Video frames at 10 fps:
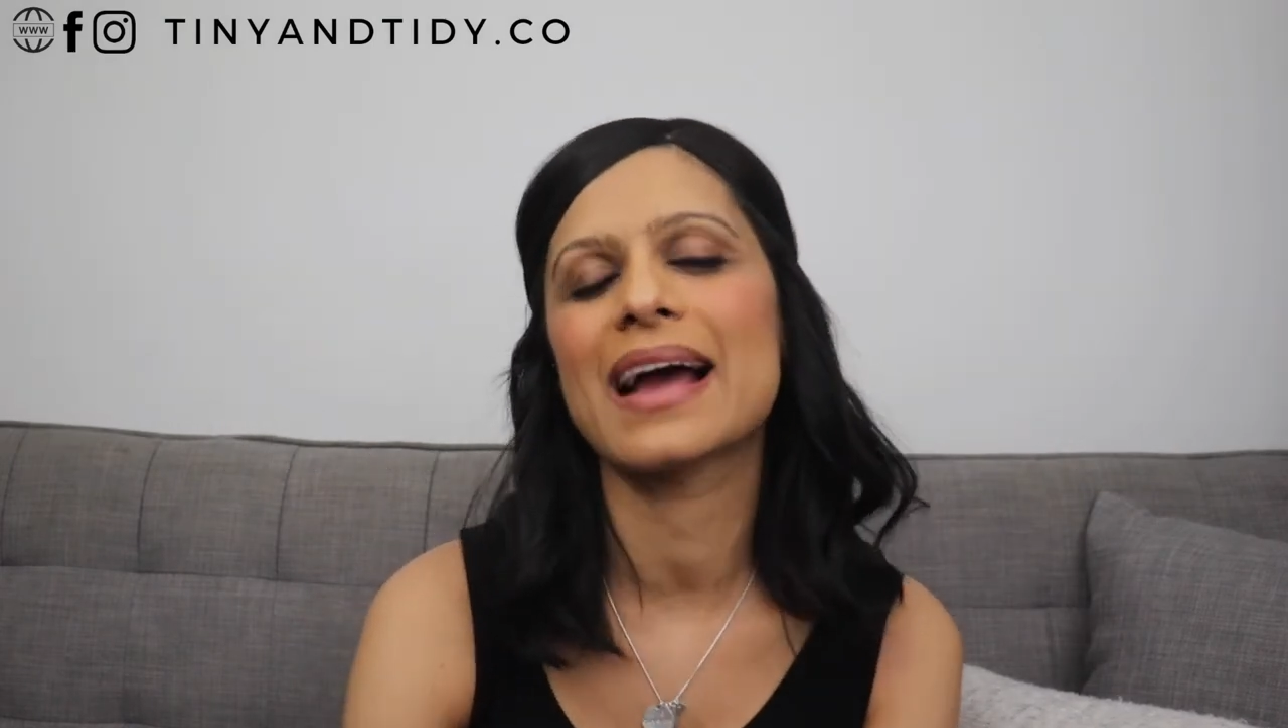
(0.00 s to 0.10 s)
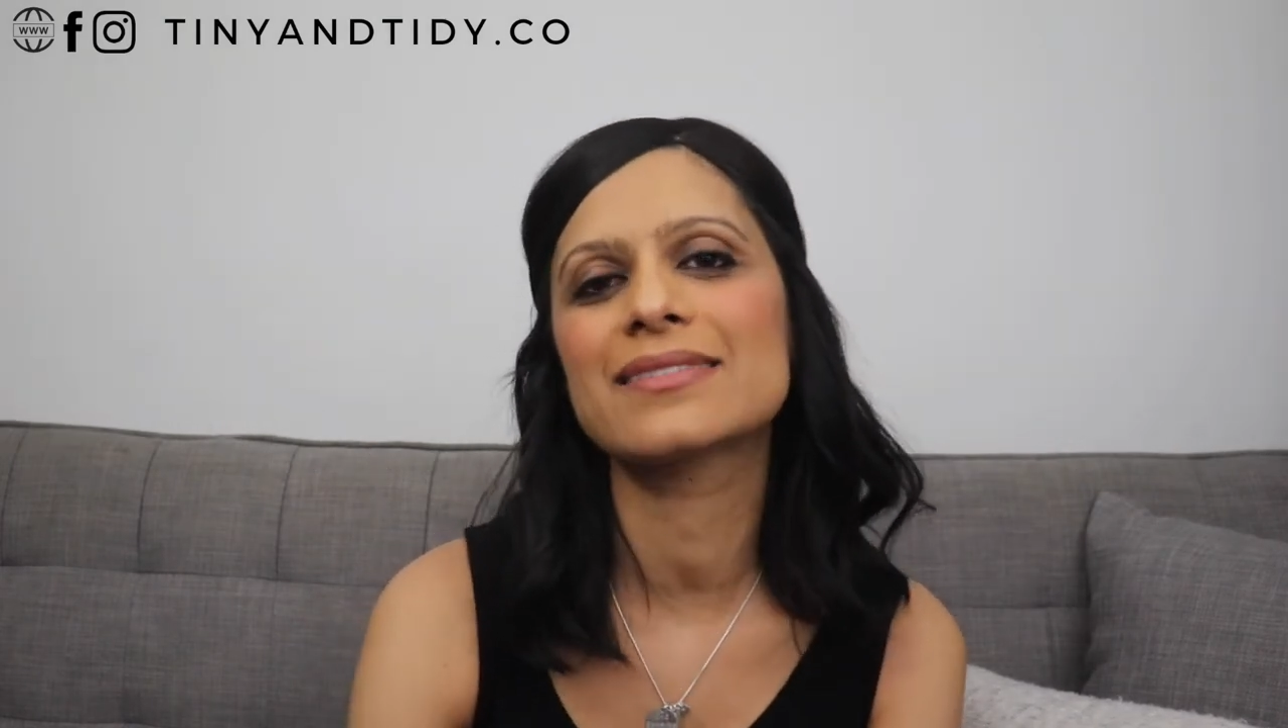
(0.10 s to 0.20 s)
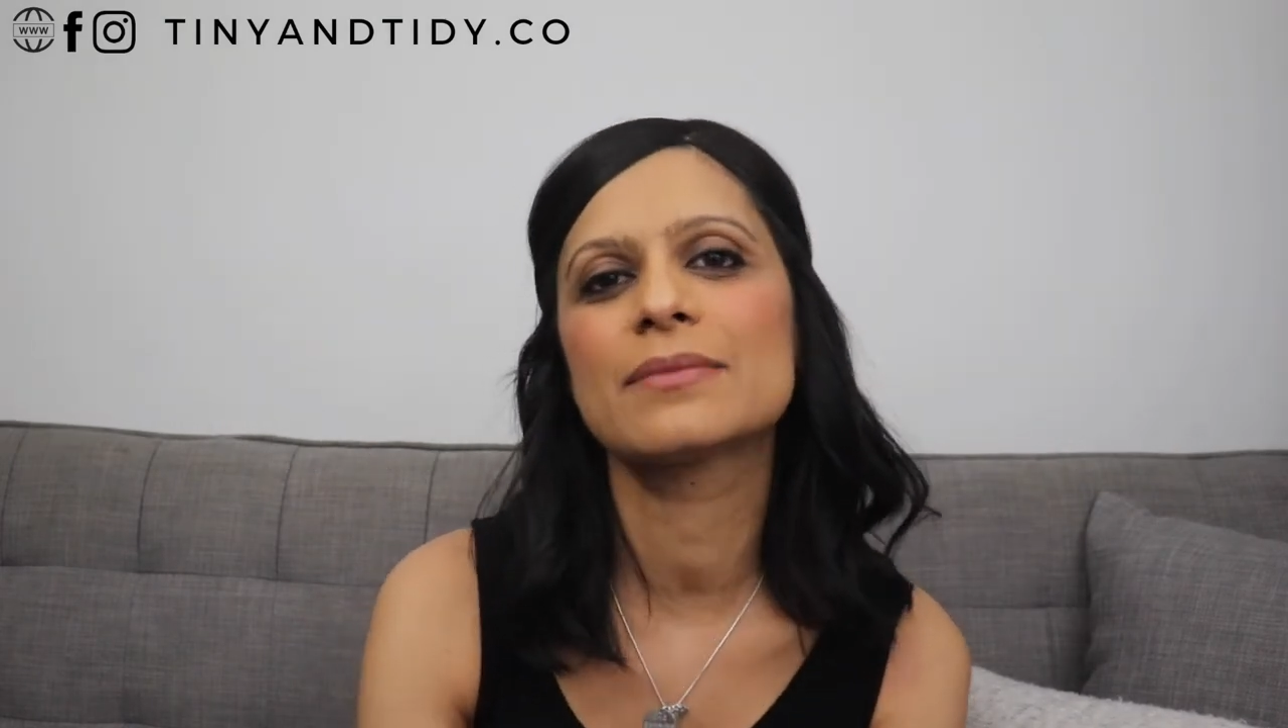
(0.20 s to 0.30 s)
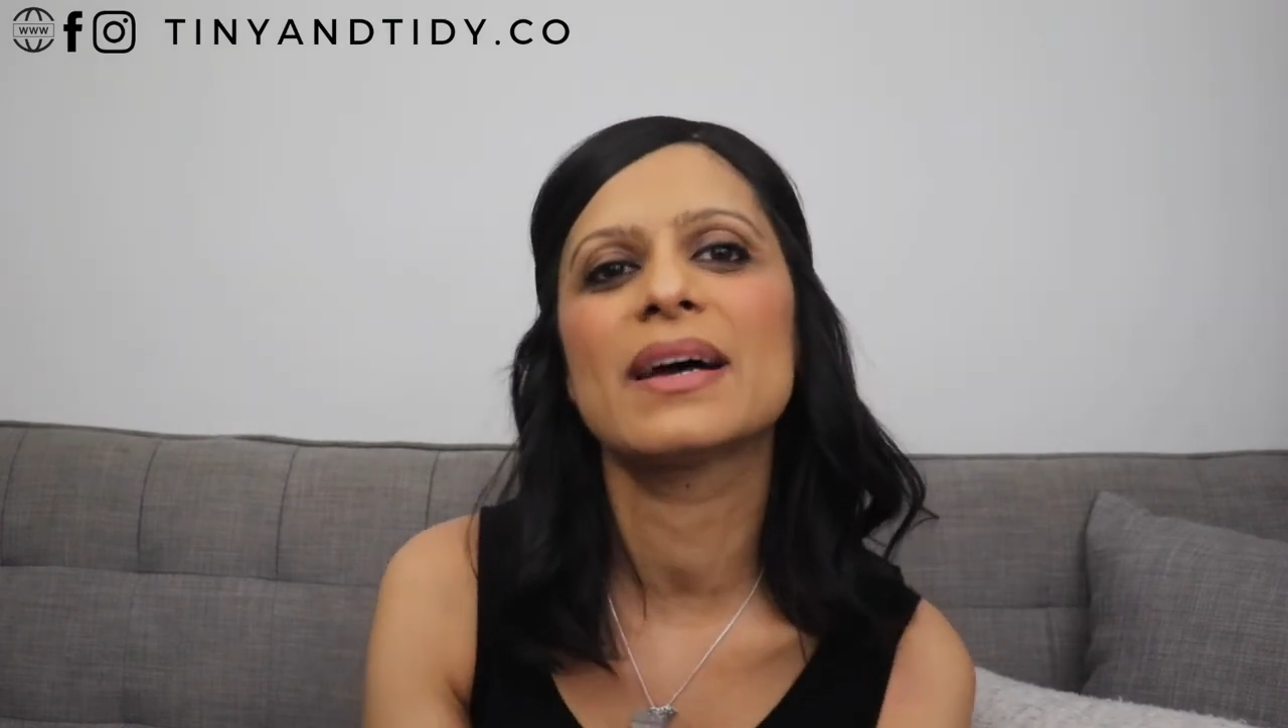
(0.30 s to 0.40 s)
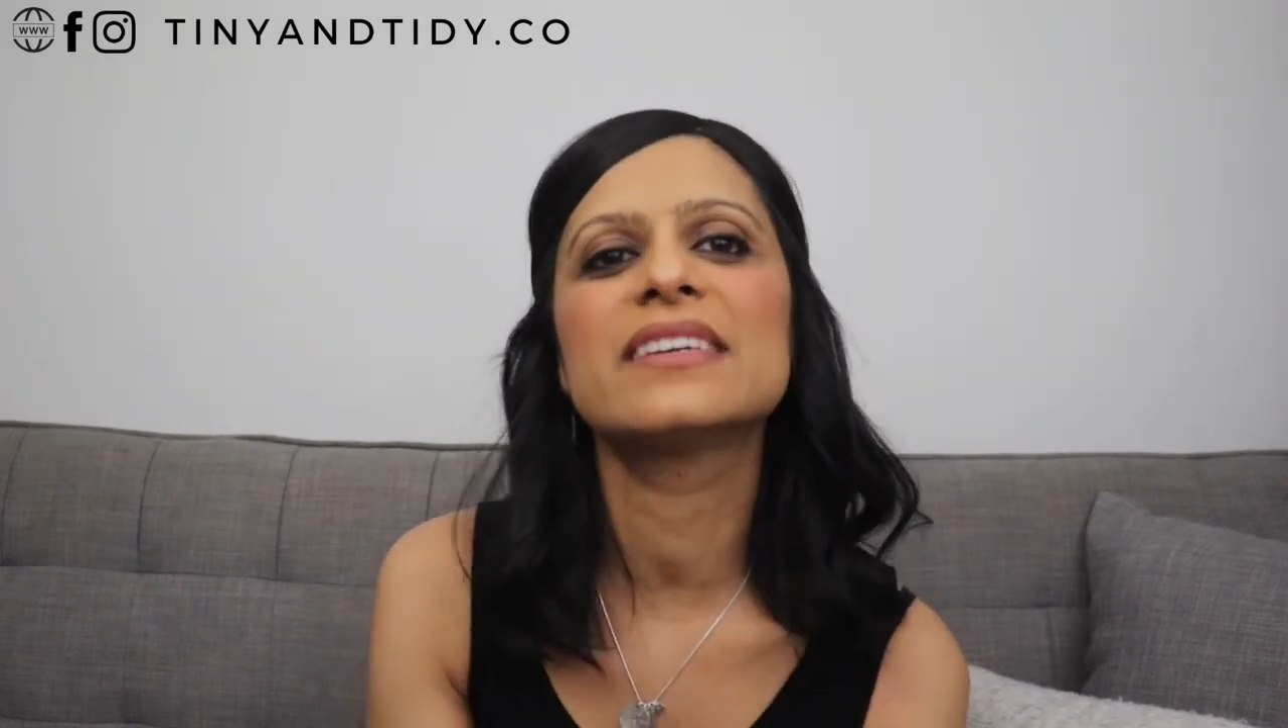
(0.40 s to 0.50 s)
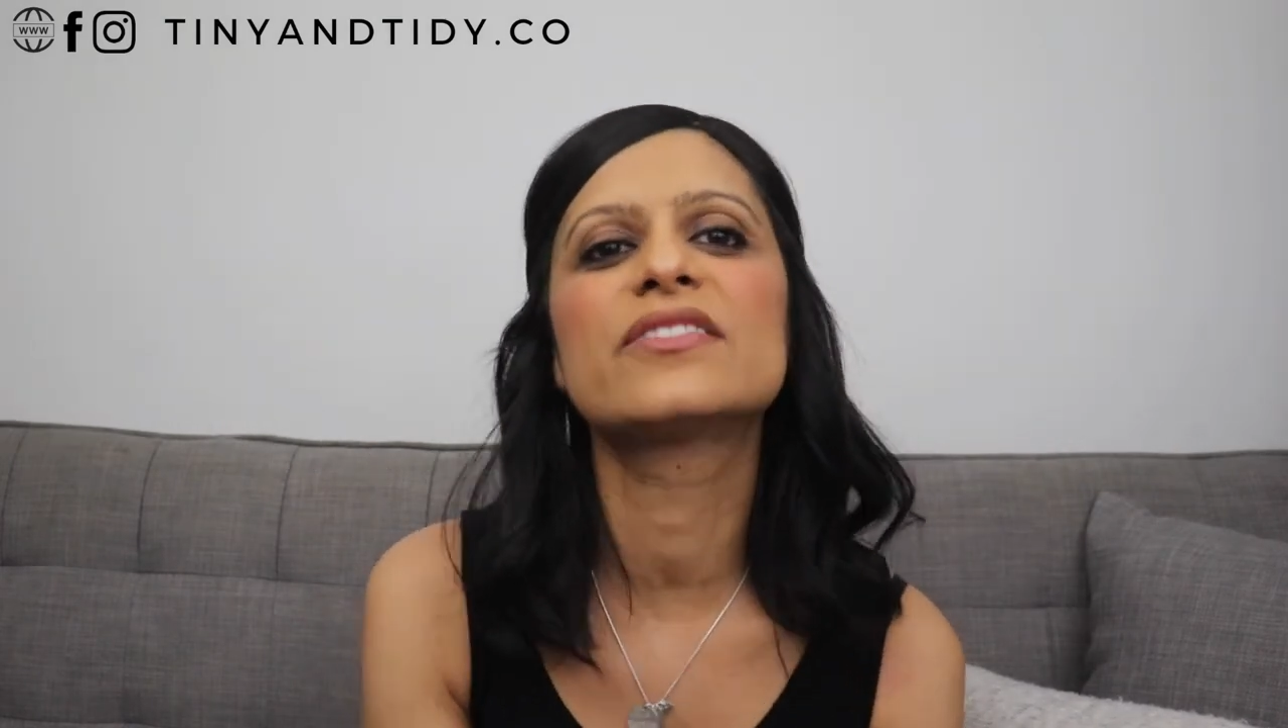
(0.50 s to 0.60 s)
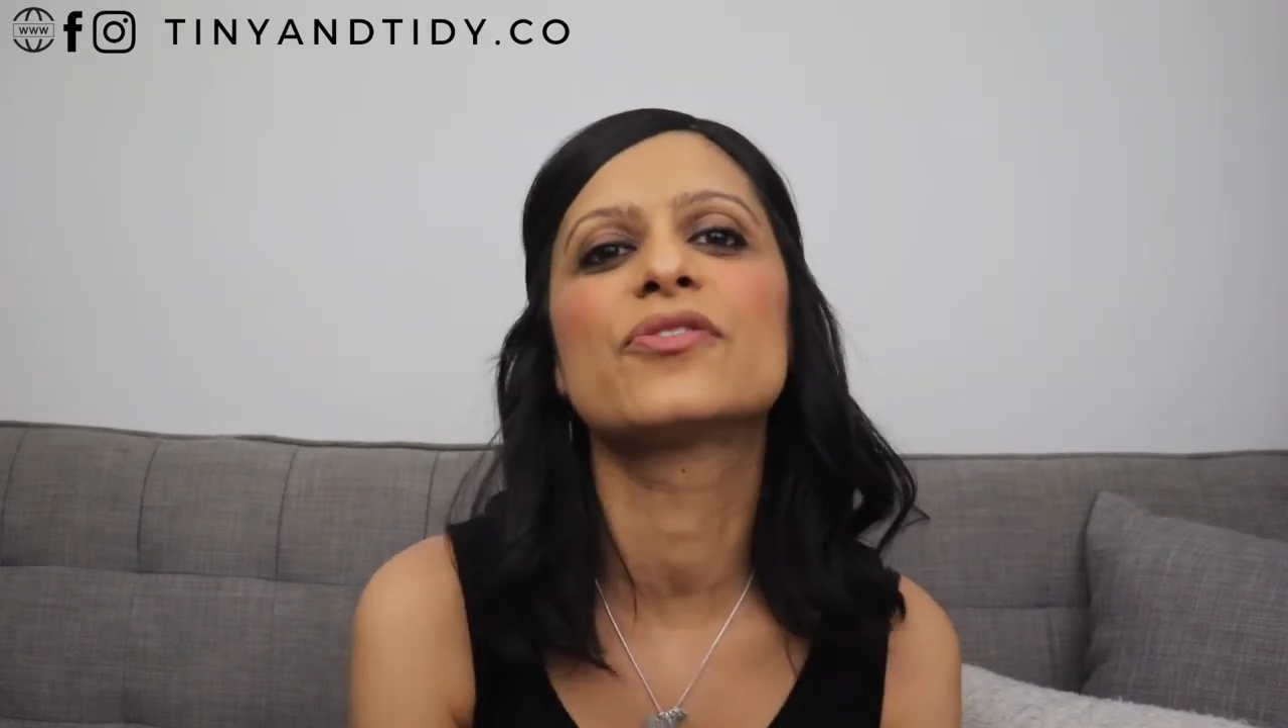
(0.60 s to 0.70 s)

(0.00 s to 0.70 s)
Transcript: maximize